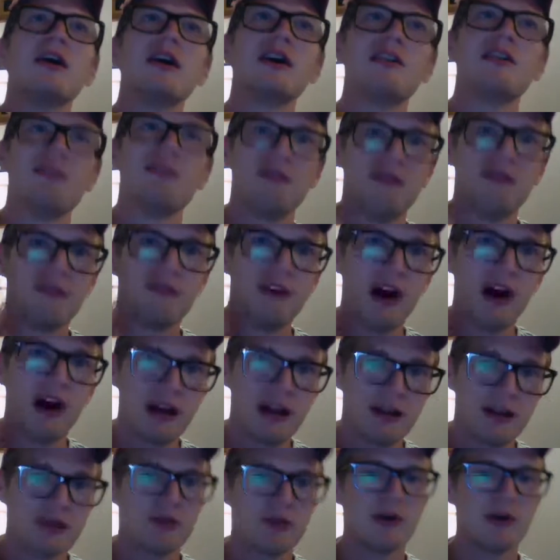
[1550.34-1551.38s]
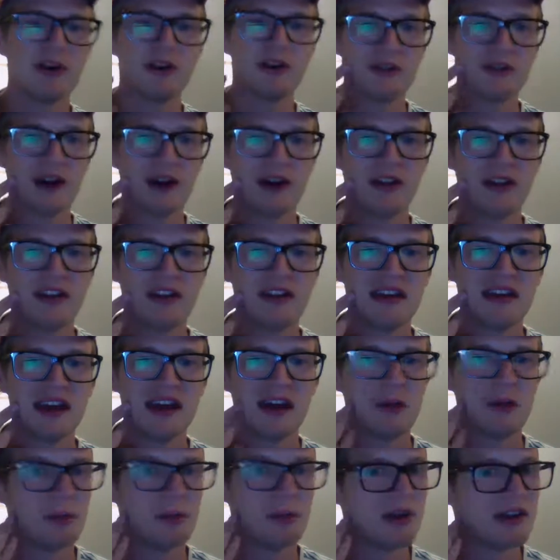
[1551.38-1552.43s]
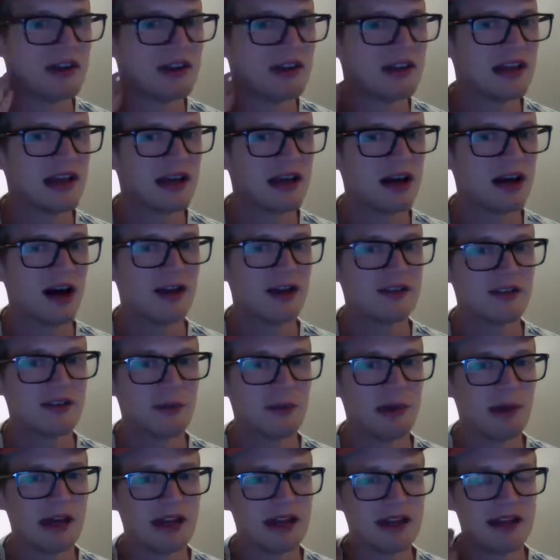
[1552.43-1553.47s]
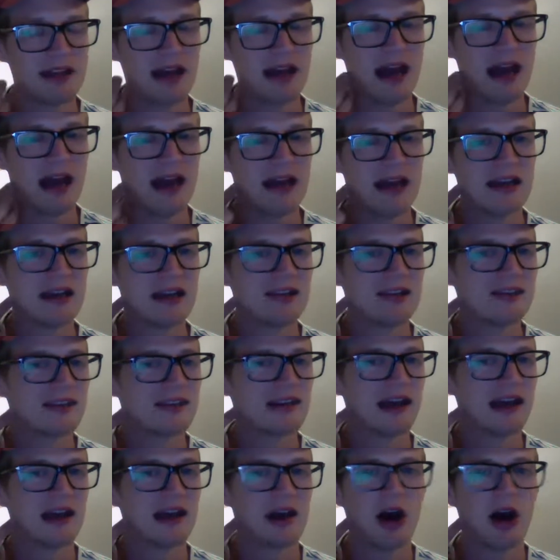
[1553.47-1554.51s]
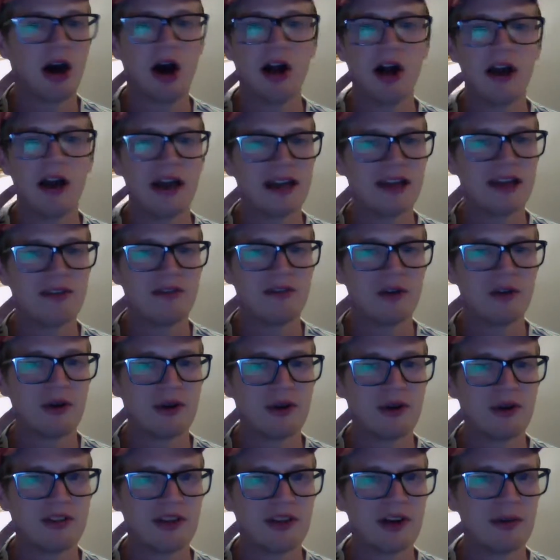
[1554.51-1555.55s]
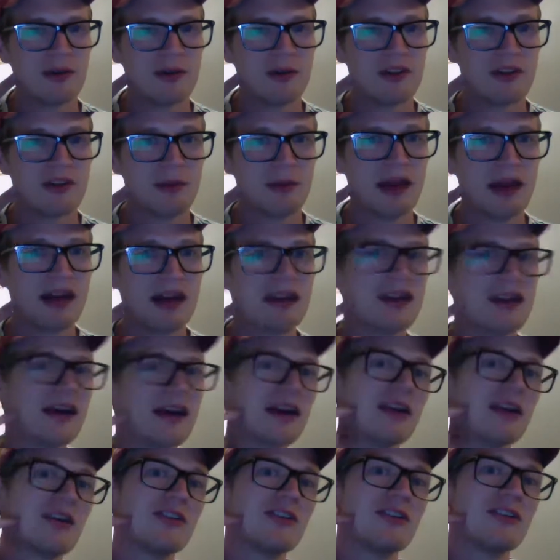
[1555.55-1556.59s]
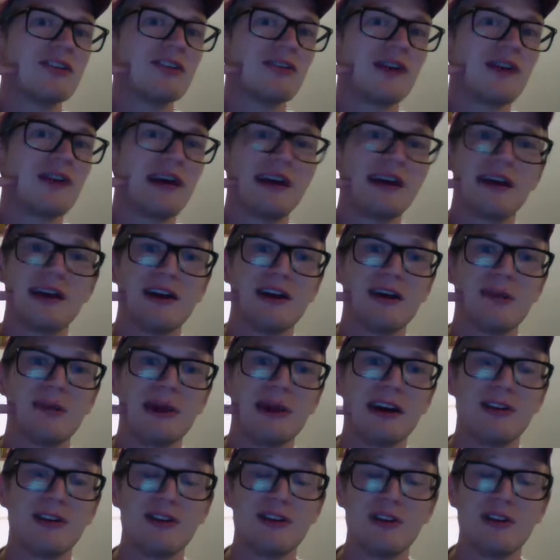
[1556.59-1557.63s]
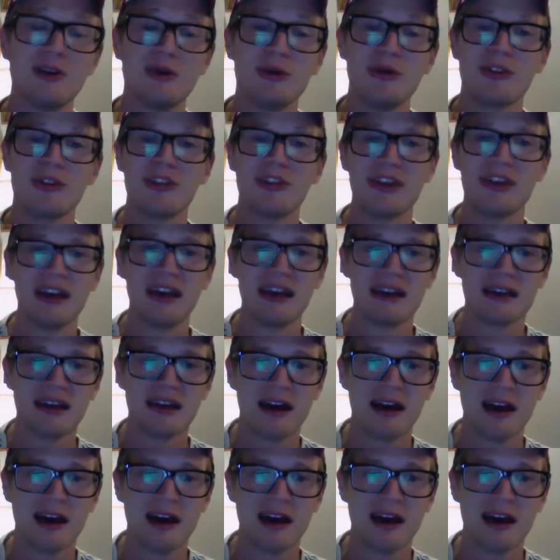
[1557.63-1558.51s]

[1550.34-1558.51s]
fought through it throughout the day, but then like got into bed at night and it's like all I can focus on was the pain, like just right here in my tooth, and